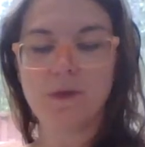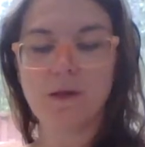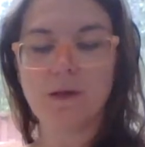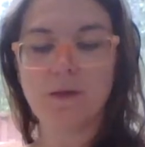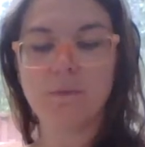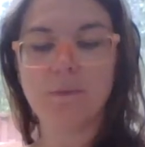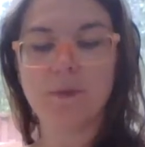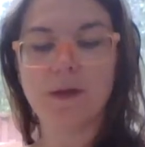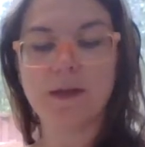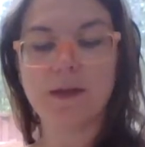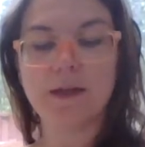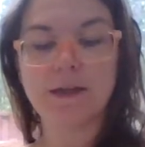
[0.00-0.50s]

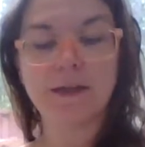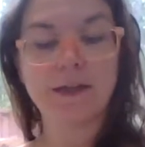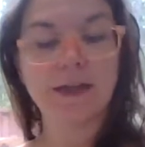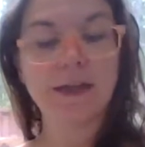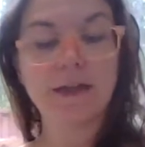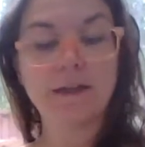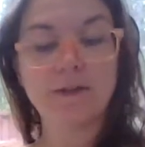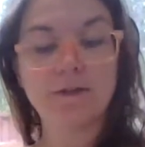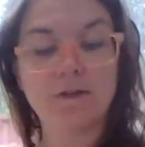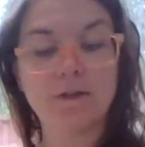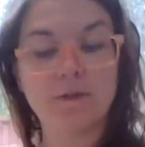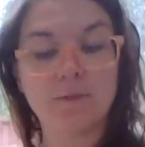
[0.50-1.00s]
But in
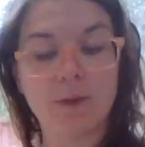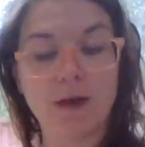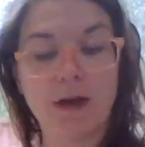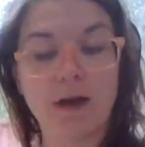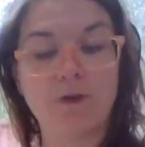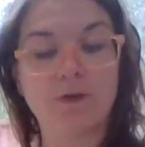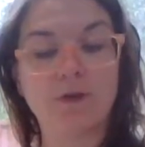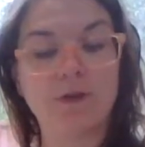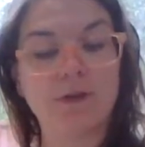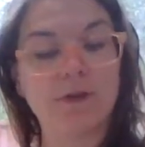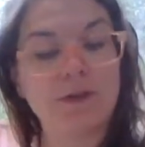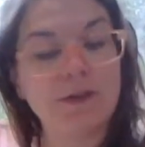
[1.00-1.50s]
case the
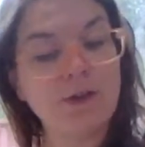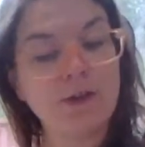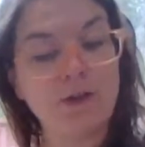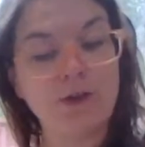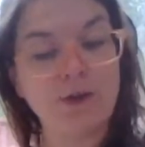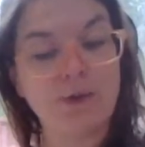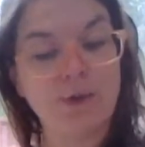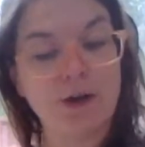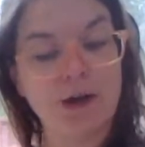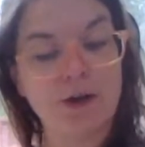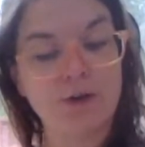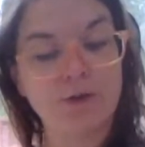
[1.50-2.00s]
power did
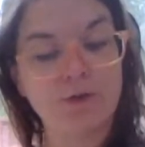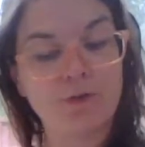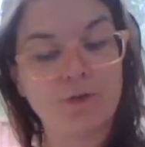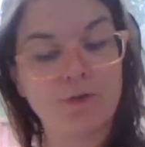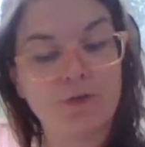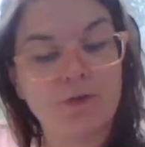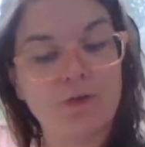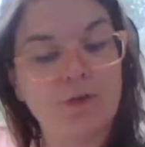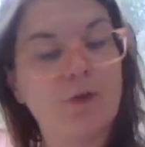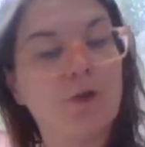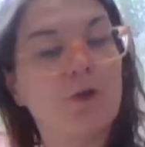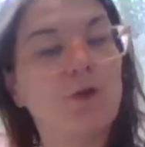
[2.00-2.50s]
go out,
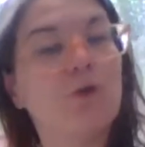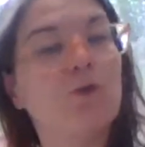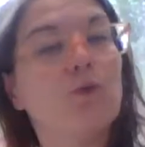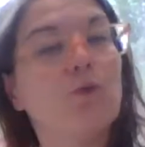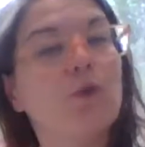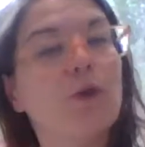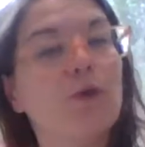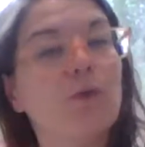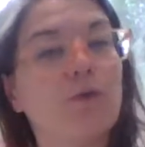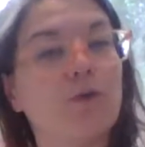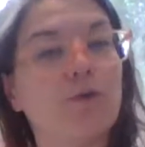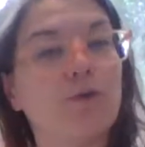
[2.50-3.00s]

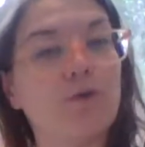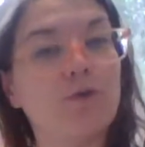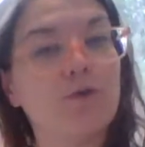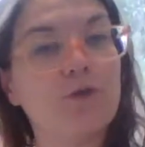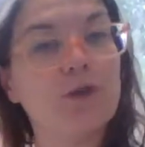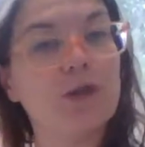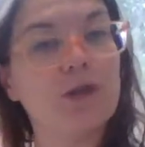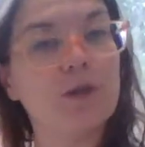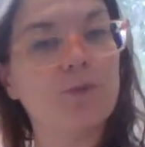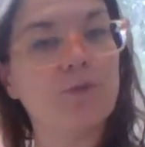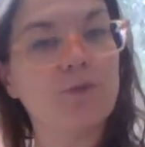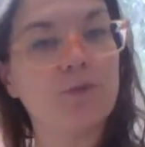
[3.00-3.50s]
we were
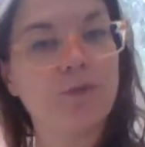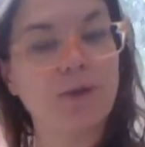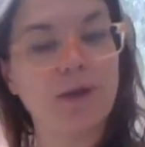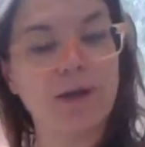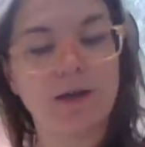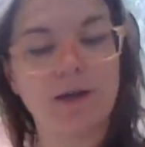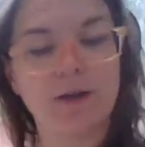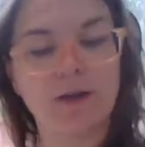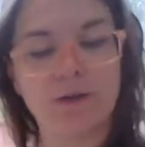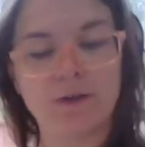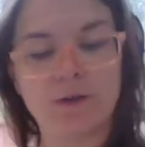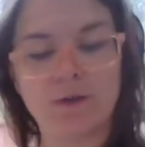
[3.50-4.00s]
fully
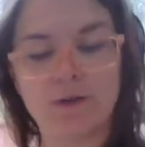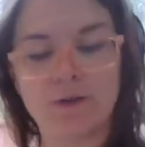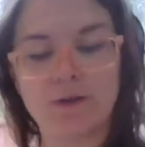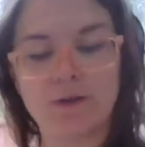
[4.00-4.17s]
prepared.